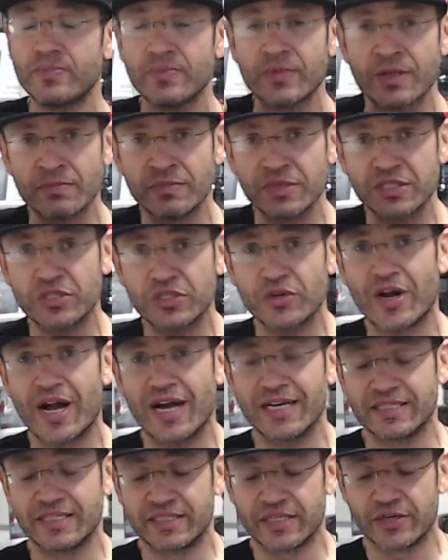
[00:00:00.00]
Mr.
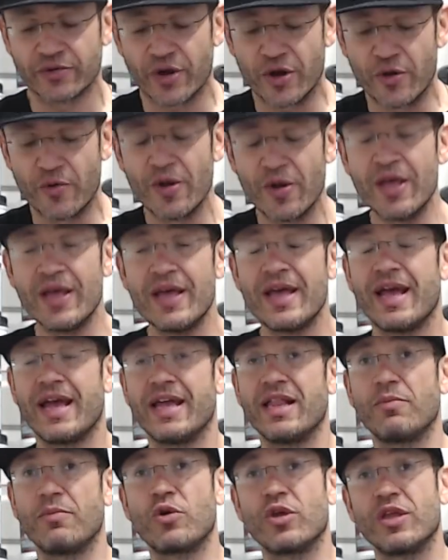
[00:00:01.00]
Hyde Zero, and
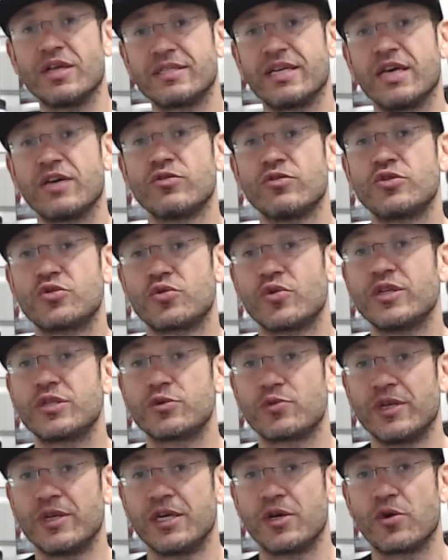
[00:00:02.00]
I'm going to take you through it
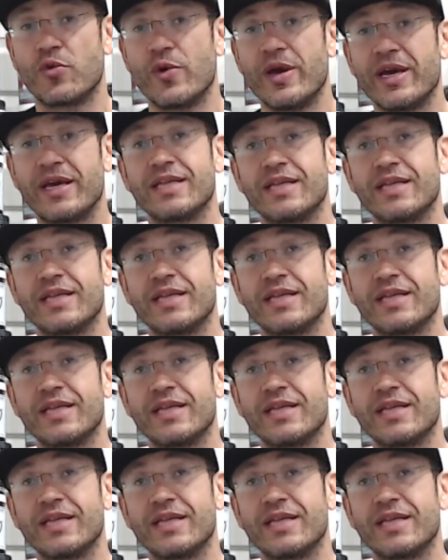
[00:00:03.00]
really quick,